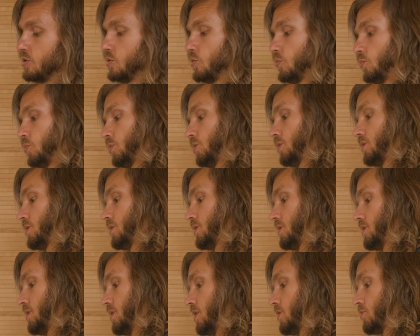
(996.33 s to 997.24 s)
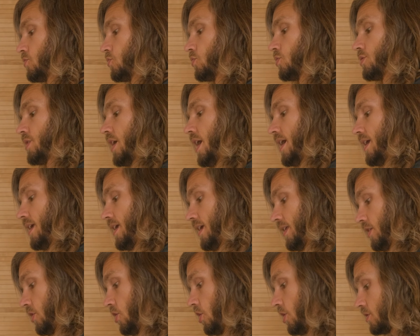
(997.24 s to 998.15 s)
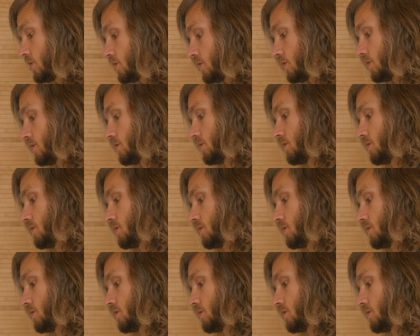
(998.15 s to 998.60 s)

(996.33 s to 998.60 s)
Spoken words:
you would need to tie a knot,